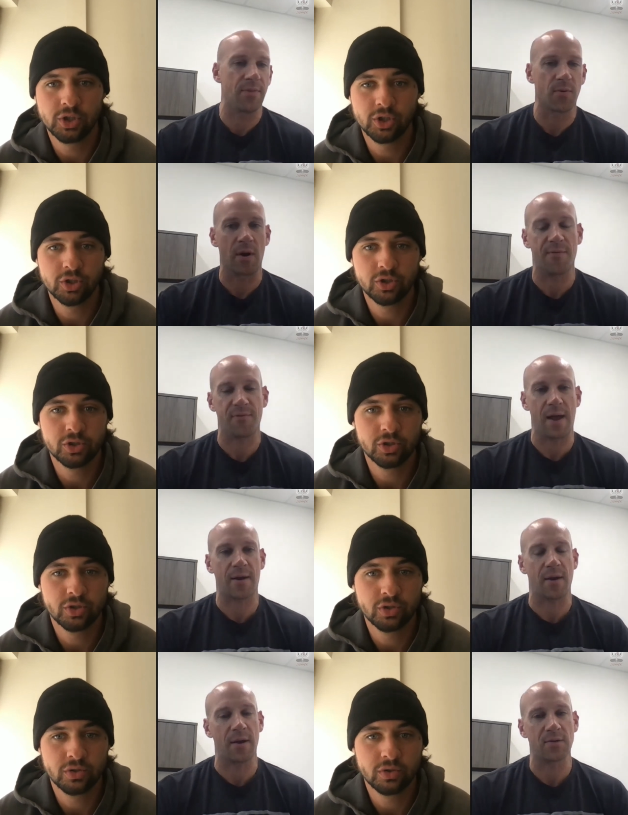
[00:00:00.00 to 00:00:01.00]
Speaker 1: then throwing off
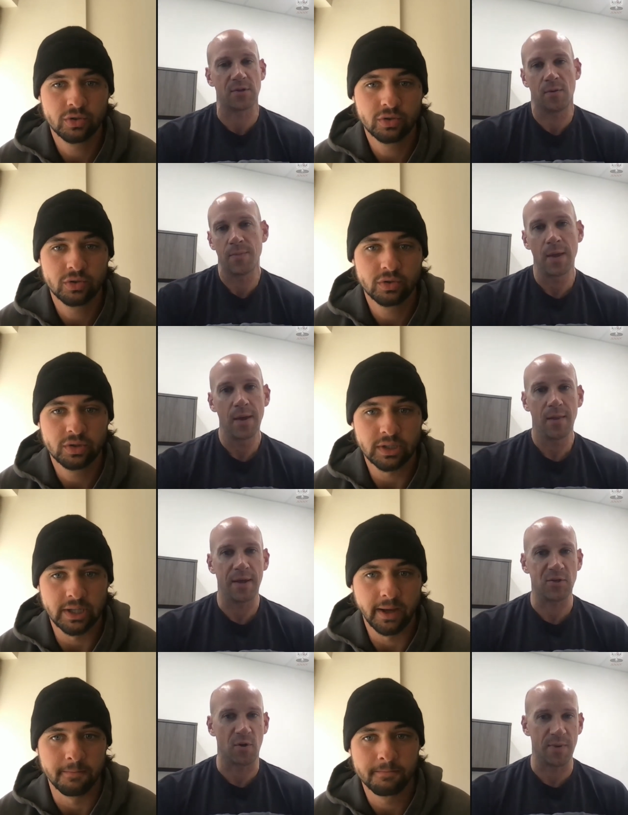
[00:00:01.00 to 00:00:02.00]
flat ground. So
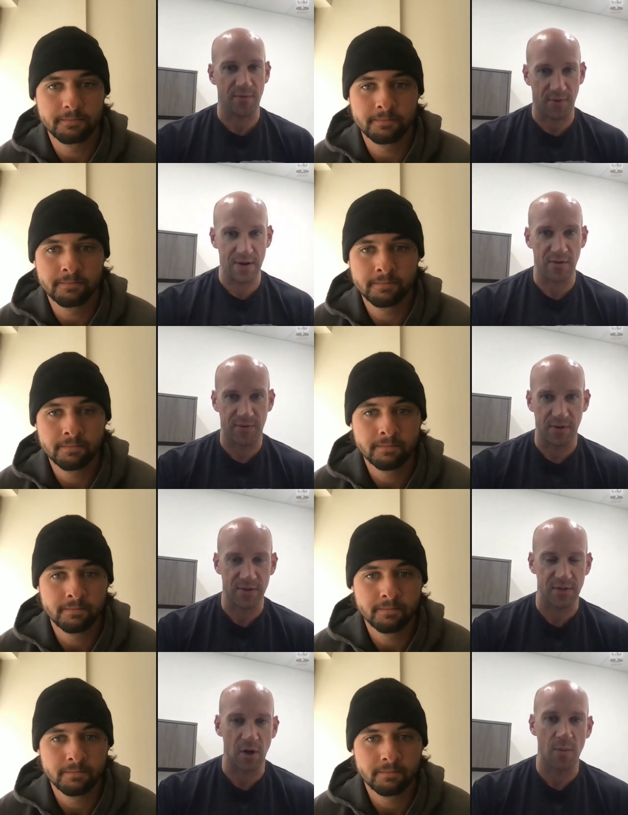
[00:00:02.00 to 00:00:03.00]
like, yeah. don't be afraid to feel the
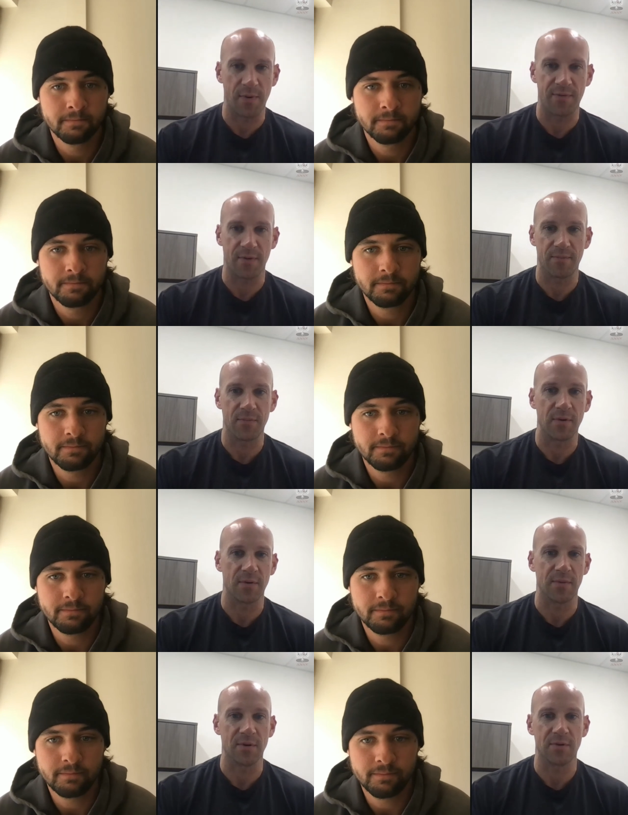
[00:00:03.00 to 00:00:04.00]
slope if you're
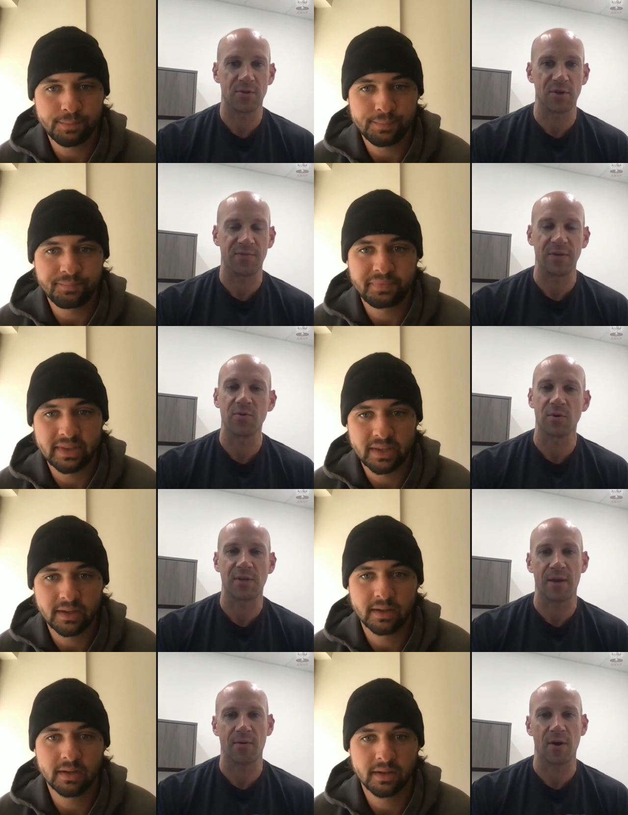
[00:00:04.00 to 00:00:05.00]
you're you're shifting towards
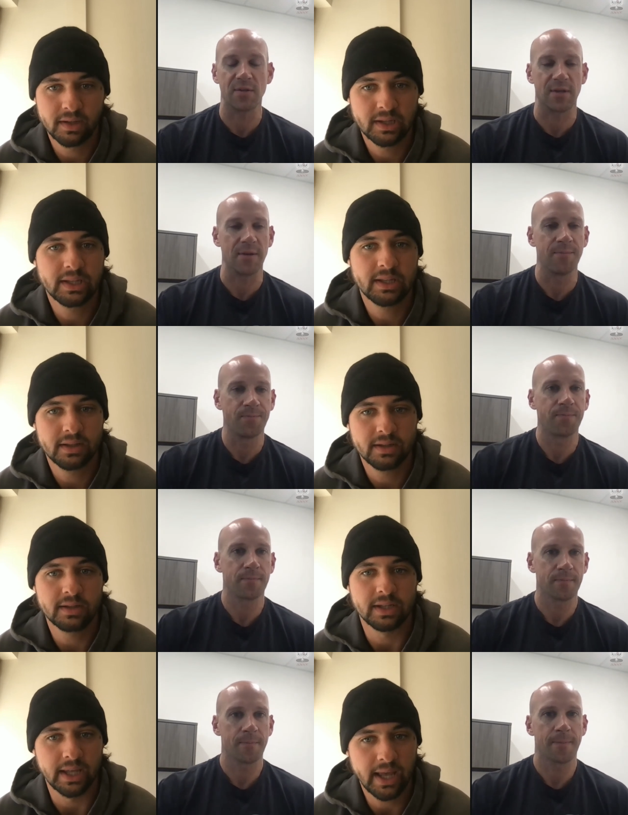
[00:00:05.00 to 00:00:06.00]
getting rusty.
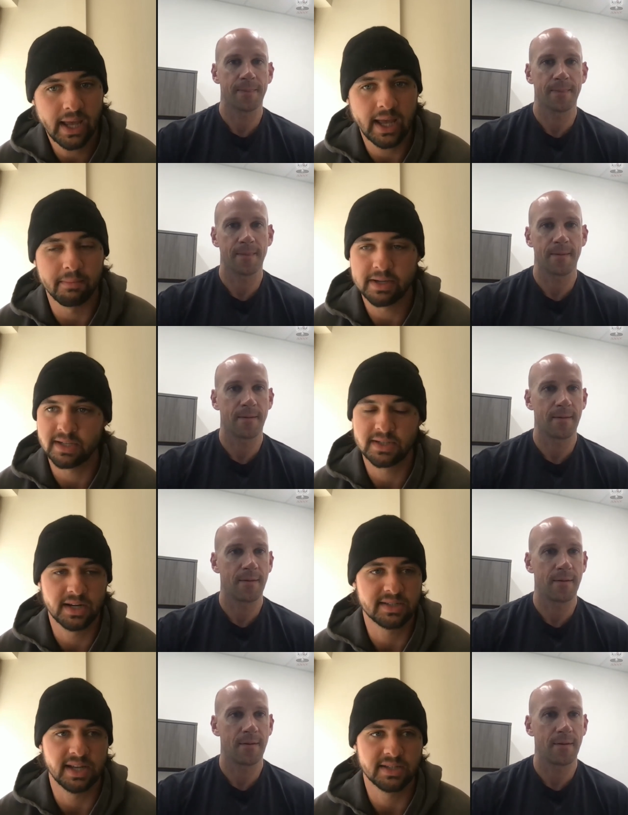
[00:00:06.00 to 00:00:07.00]
Speaker 2: Yeah, it makes a
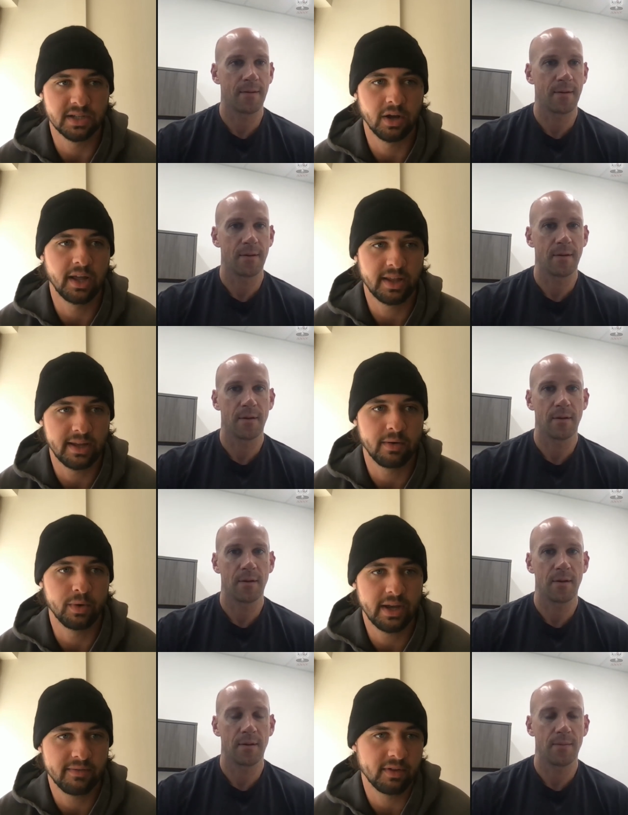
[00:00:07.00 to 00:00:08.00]
ton of sense. You know, I, you know,
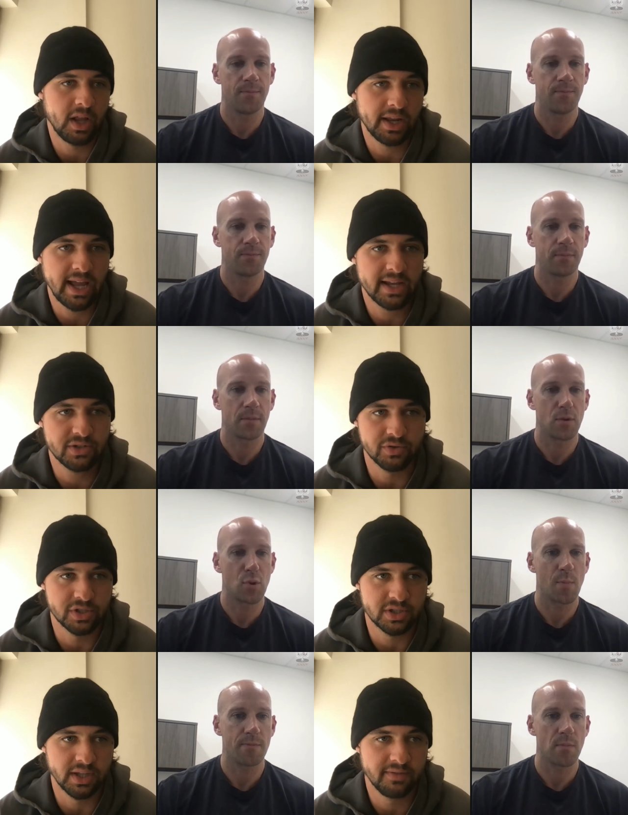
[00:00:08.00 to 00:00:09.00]
we have a lot of guys who
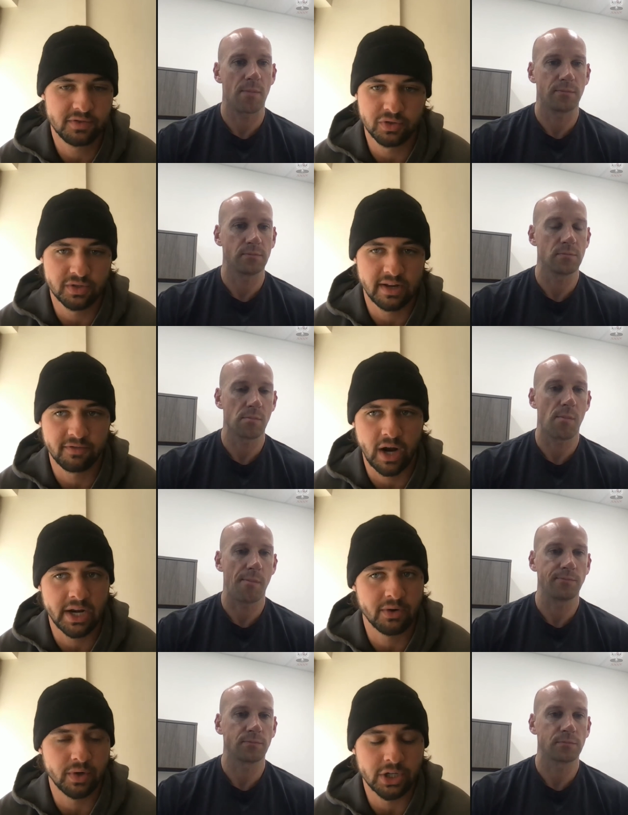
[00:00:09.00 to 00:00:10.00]
just lift Tuesday,
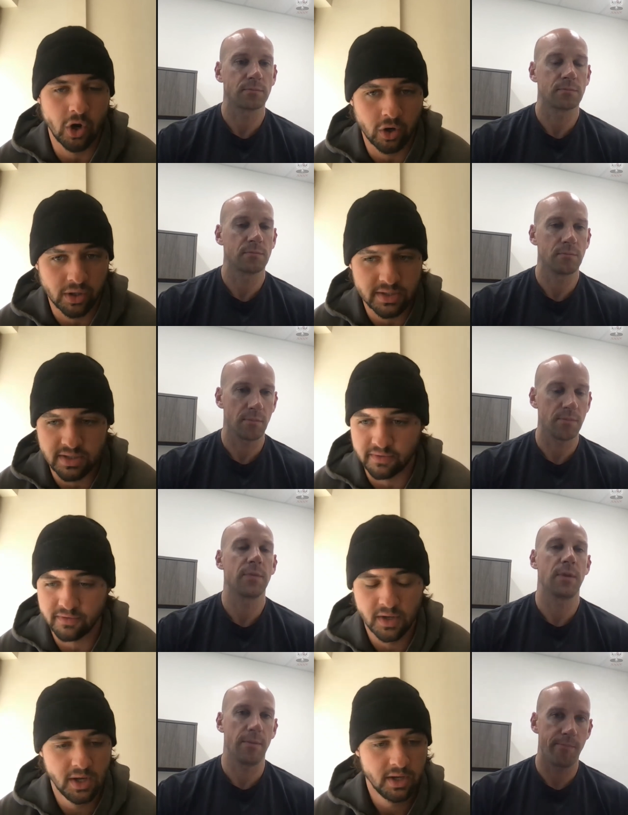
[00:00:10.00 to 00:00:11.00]
Friday, regardless
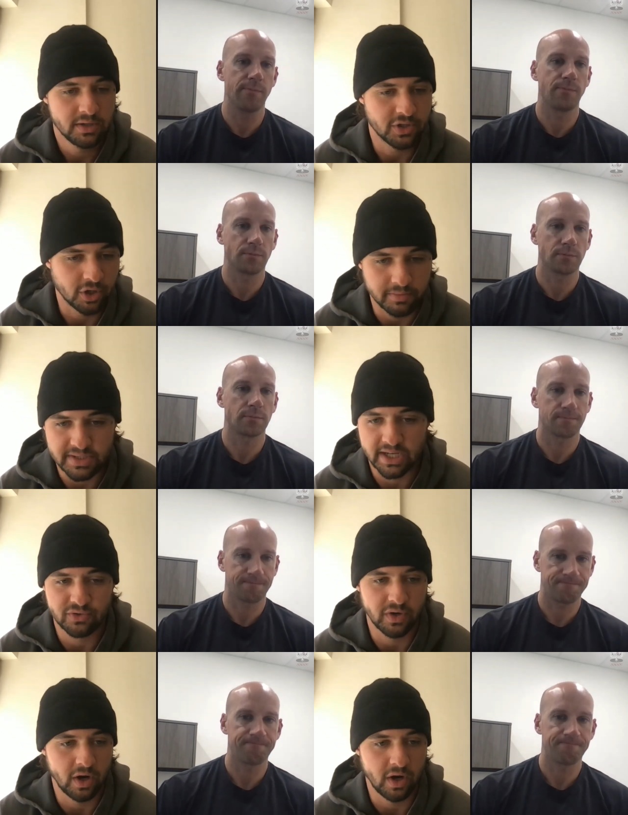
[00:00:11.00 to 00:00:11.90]
of circumstance,